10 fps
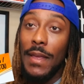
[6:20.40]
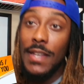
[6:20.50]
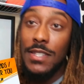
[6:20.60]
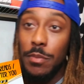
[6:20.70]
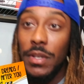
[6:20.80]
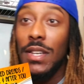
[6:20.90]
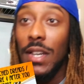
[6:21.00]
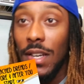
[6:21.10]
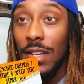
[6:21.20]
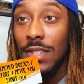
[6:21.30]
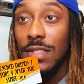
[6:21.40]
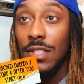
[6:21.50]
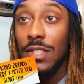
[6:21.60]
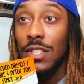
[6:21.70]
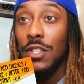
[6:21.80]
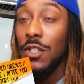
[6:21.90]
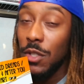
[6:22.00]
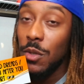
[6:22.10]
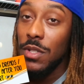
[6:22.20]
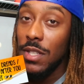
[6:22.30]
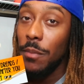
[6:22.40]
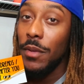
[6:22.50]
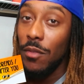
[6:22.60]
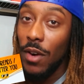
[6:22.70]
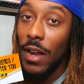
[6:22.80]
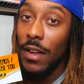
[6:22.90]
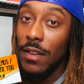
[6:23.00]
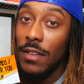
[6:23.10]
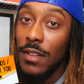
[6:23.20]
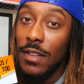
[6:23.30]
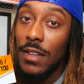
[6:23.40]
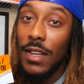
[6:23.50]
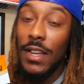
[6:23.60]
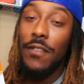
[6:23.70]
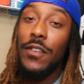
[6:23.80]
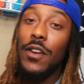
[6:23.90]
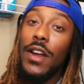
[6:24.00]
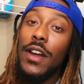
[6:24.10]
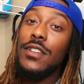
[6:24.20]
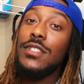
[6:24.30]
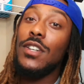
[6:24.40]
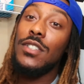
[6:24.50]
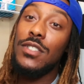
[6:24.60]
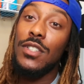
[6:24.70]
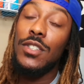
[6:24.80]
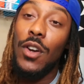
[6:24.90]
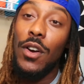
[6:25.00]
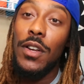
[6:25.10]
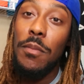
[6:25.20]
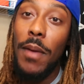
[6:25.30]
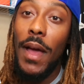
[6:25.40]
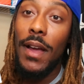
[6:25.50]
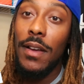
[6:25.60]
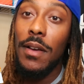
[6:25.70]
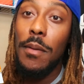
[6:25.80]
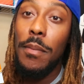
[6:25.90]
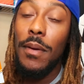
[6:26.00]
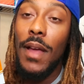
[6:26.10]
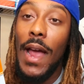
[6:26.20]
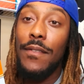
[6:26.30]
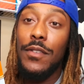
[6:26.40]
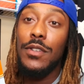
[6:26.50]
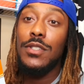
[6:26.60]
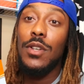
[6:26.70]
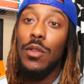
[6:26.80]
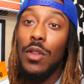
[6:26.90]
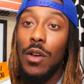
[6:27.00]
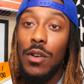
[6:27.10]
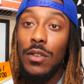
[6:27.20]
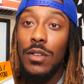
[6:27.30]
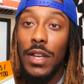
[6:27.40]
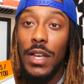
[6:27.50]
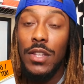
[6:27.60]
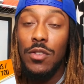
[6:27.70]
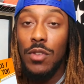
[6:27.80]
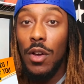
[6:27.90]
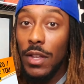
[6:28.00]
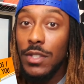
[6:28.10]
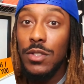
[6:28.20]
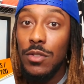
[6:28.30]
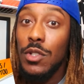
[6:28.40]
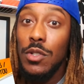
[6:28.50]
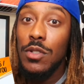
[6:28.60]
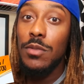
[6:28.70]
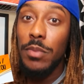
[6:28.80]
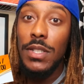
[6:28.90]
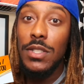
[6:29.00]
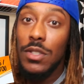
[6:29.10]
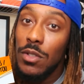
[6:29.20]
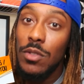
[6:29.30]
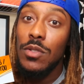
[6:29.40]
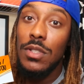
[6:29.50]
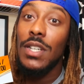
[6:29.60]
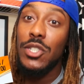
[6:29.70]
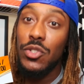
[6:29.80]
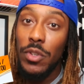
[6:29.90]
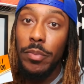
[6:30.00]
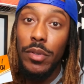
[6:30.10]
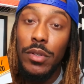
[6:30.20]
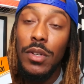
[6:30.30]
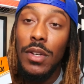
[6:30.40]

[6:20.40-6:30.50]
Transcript: It's because you're doing something right. If your hair starts to darken back up after so long, and you know that you used bleach, you used a stripper,